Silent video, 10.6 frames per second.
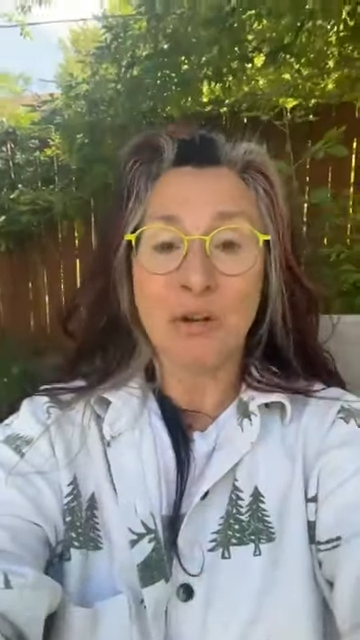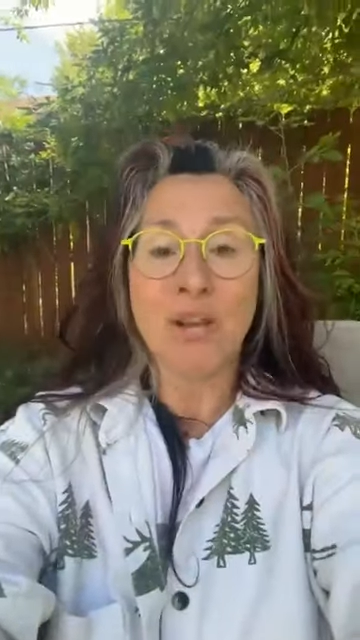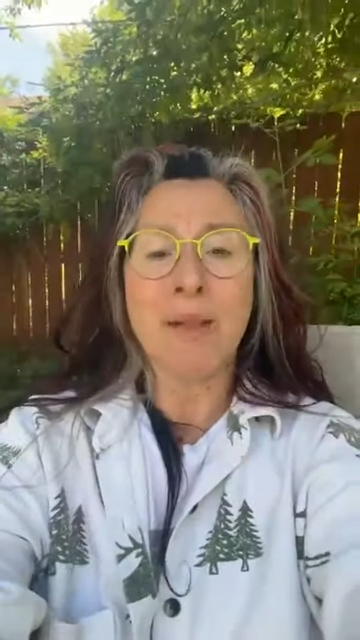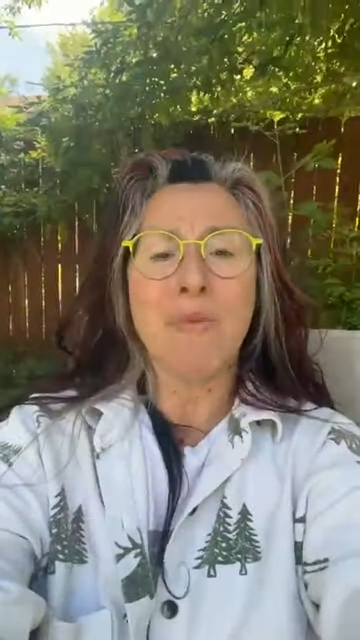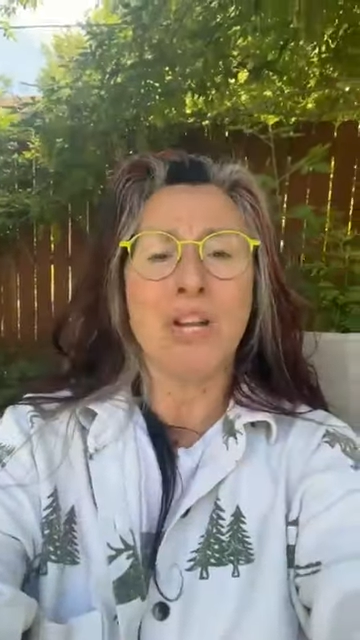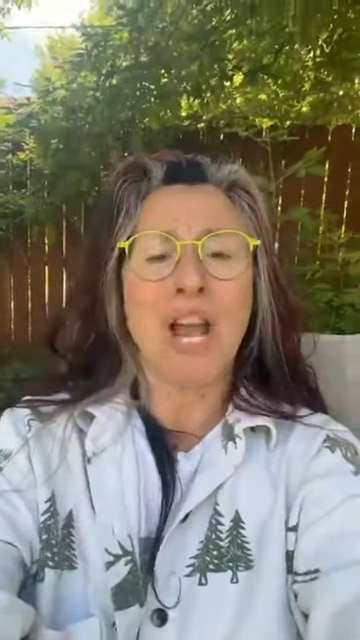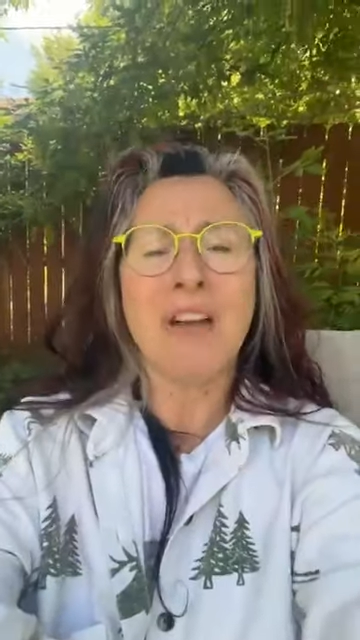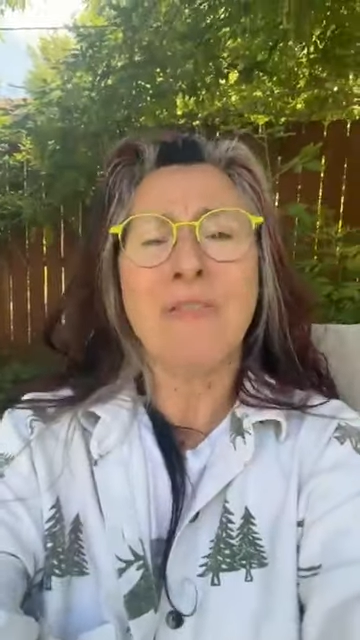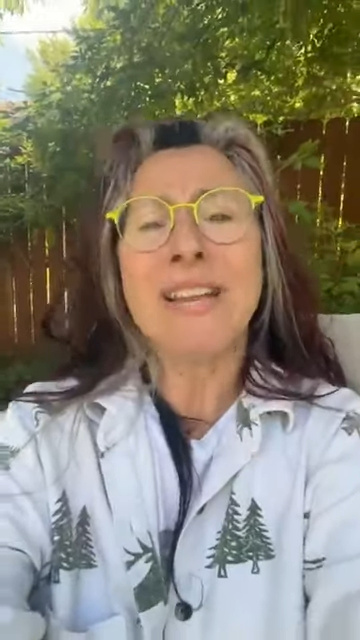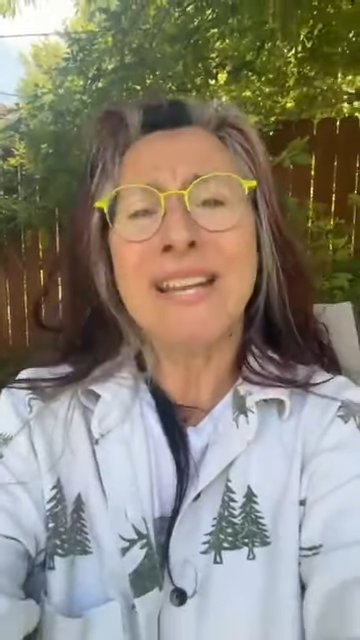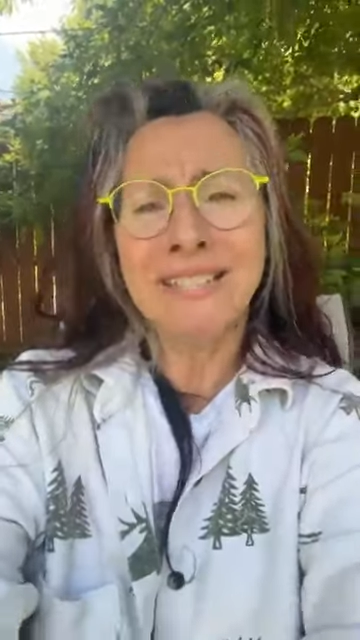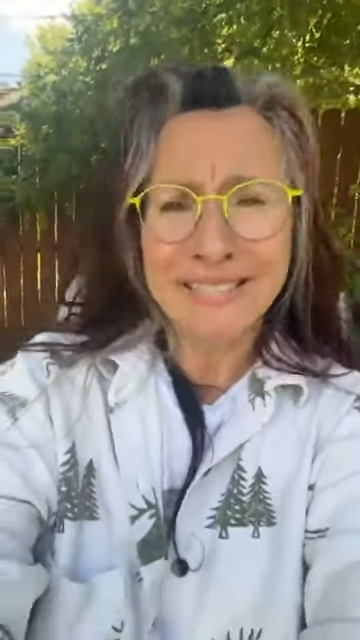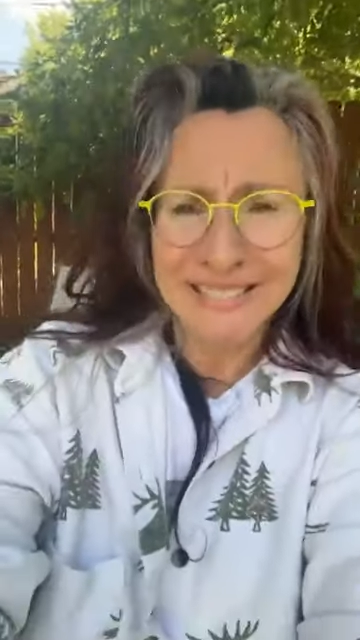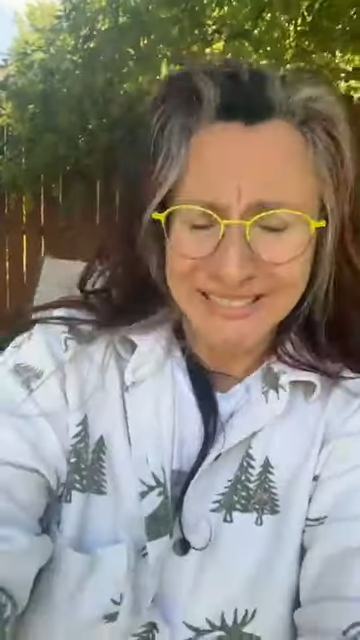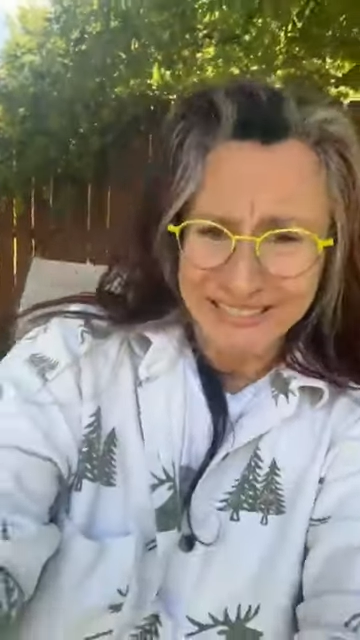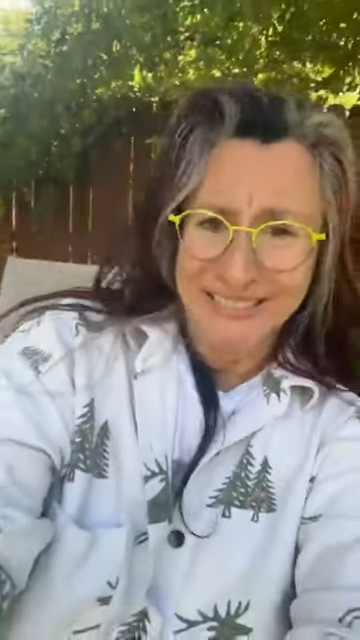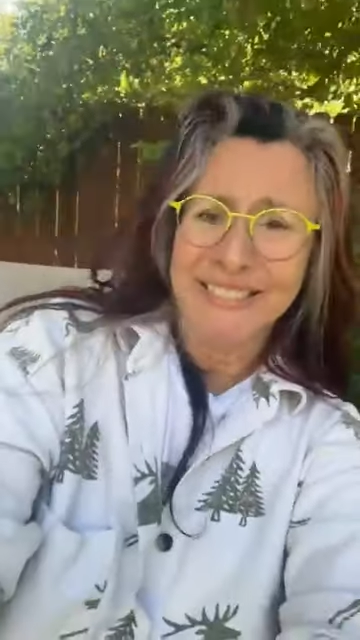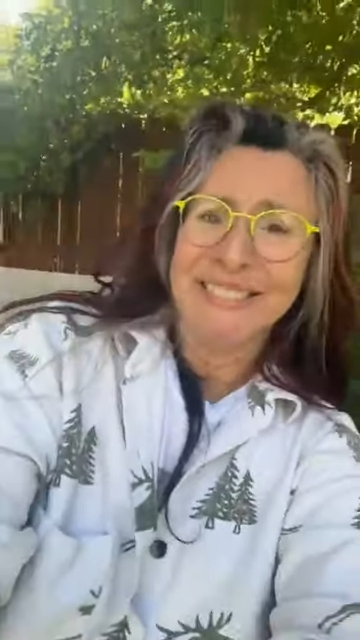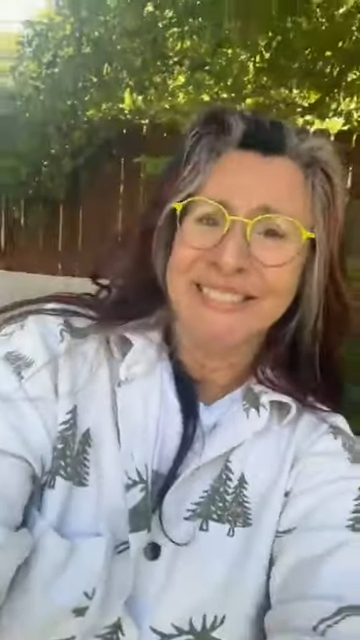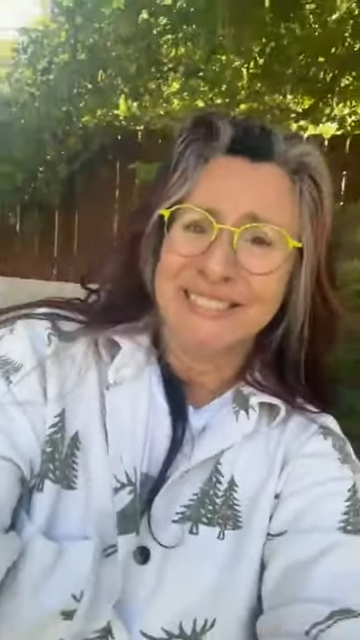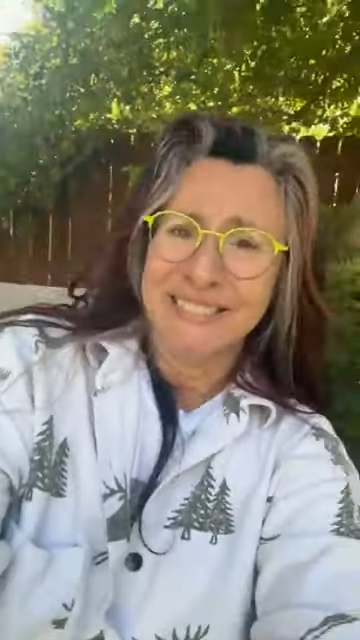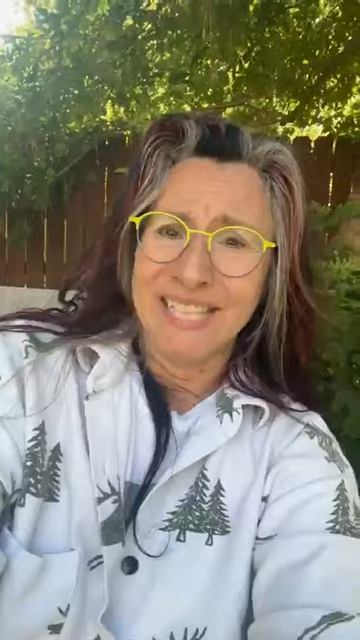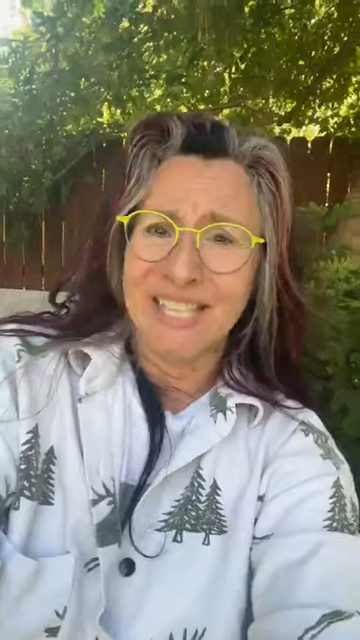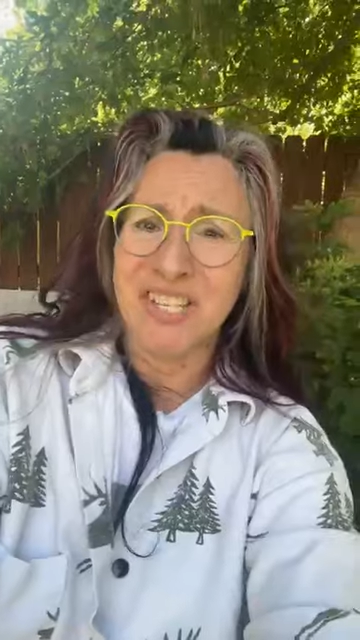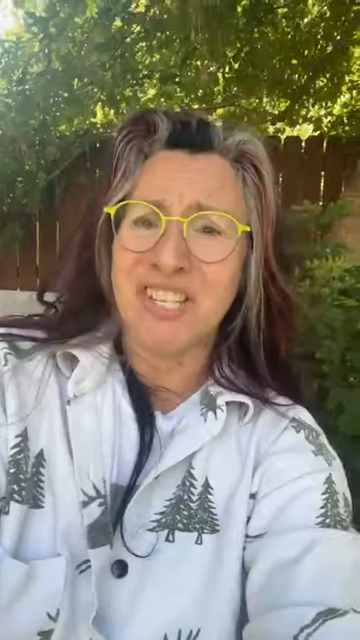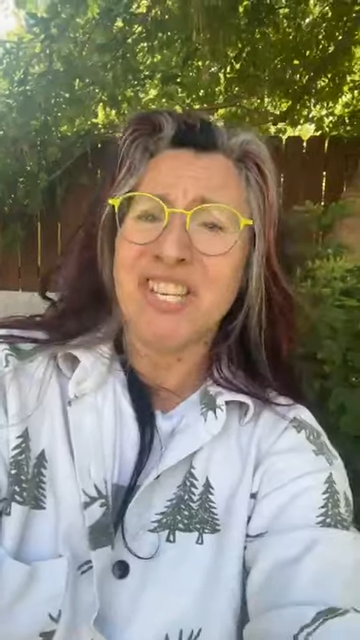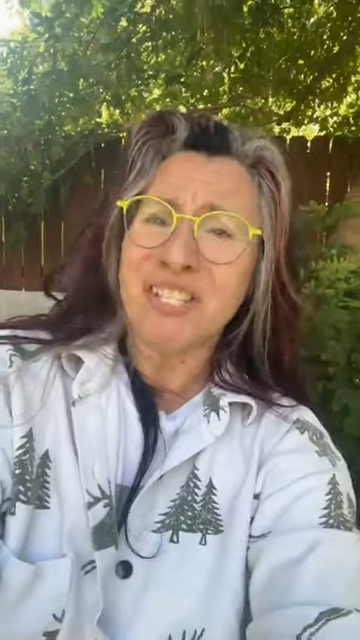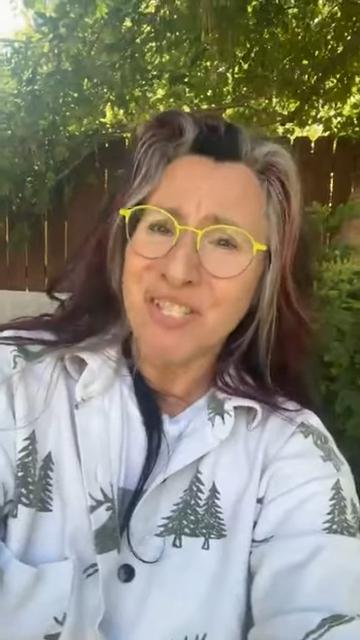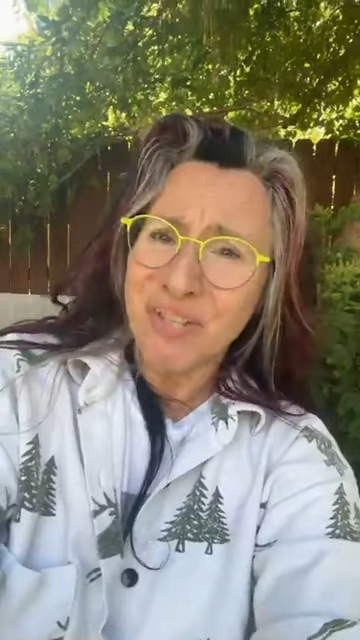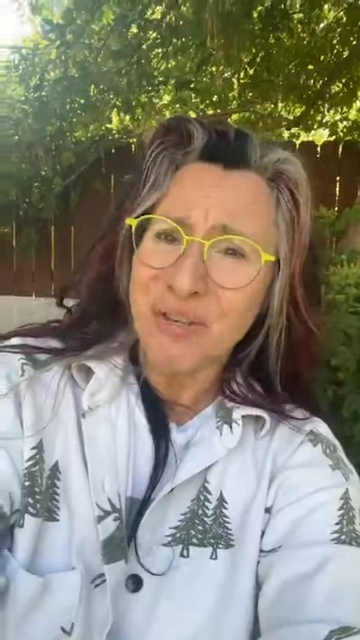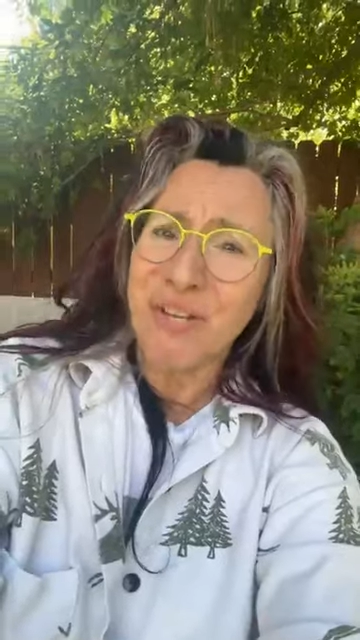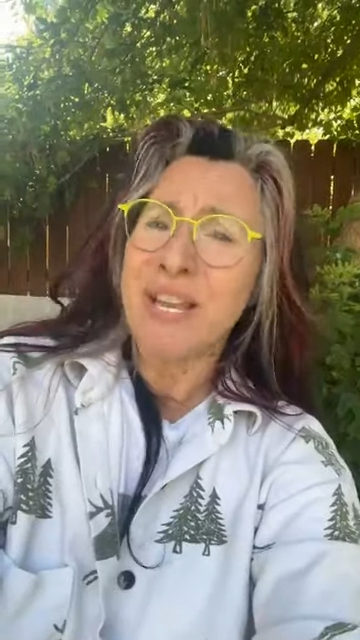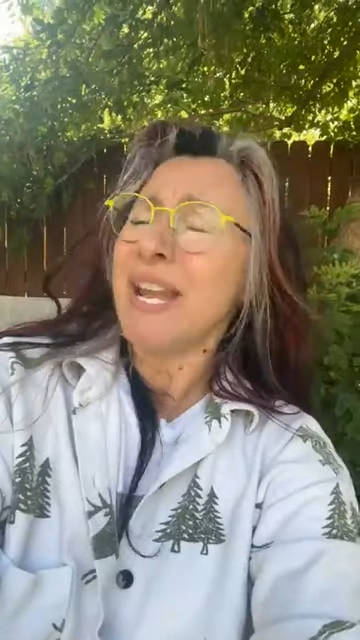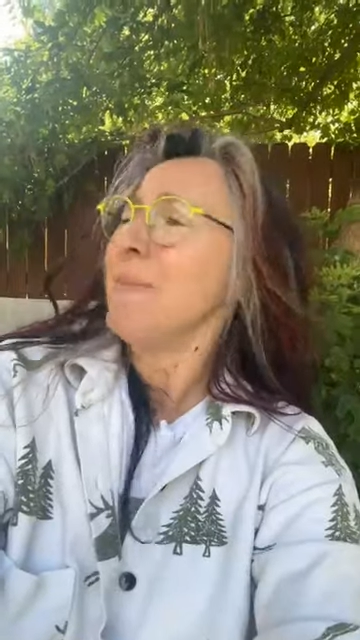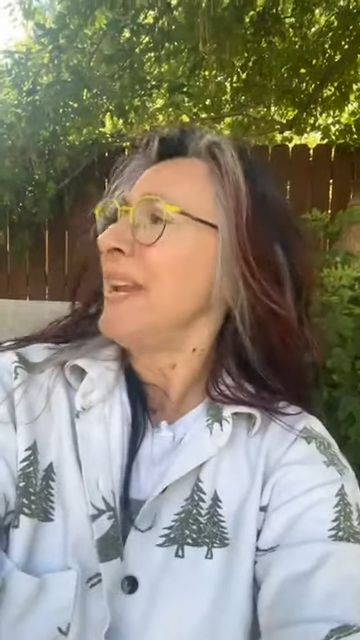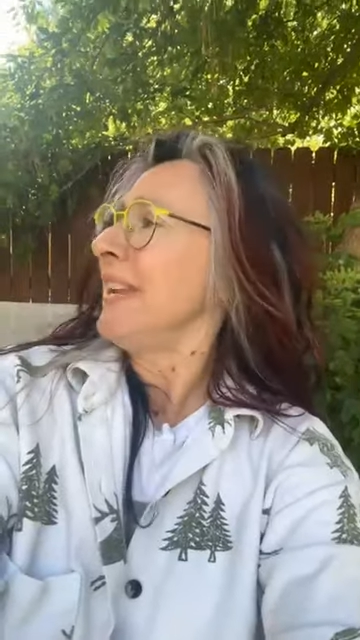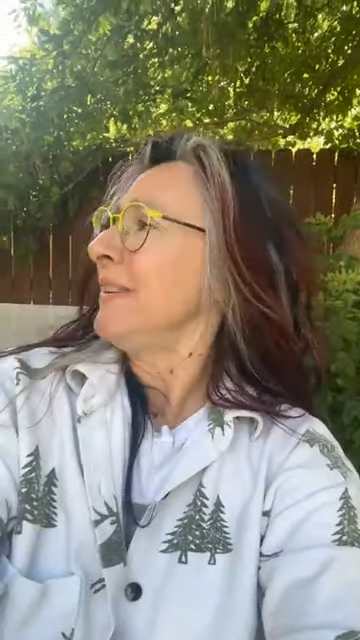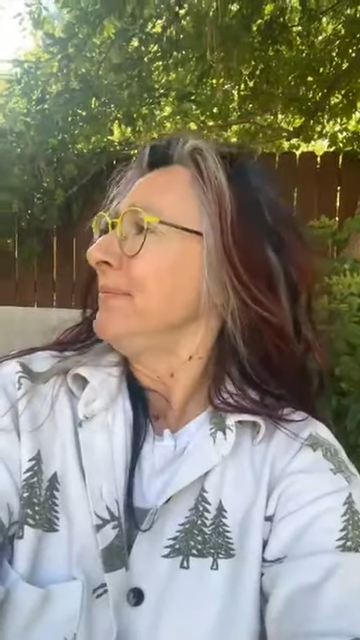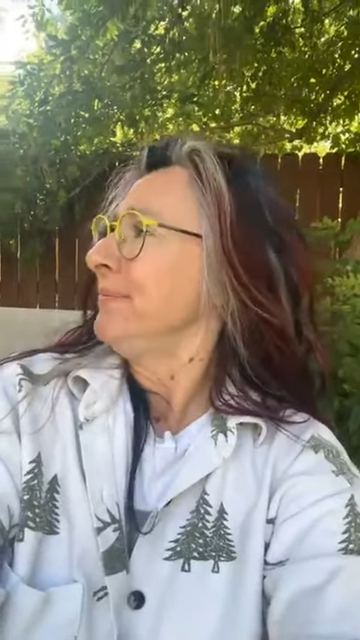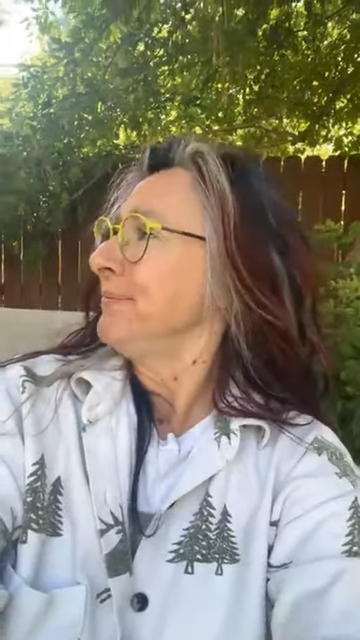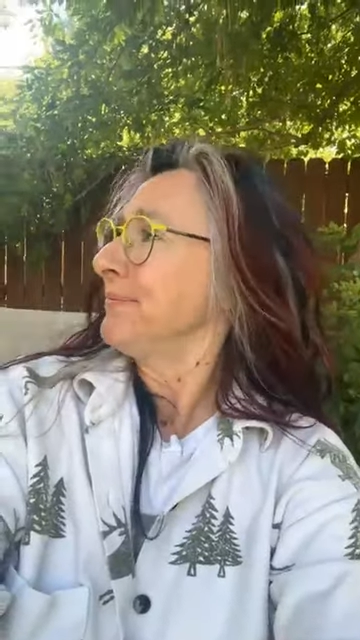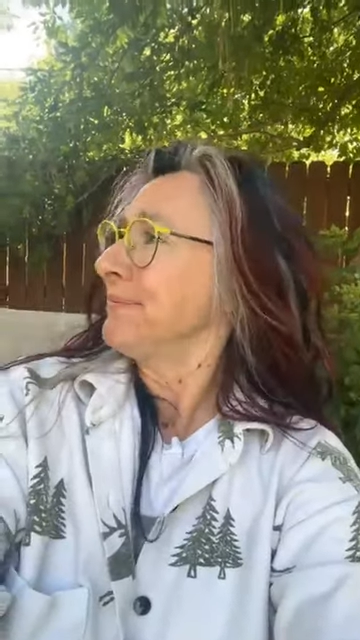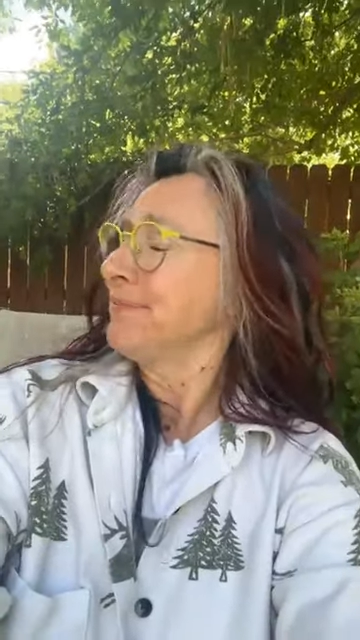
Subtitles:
gonna go get more coffee. I got shit to do today, man.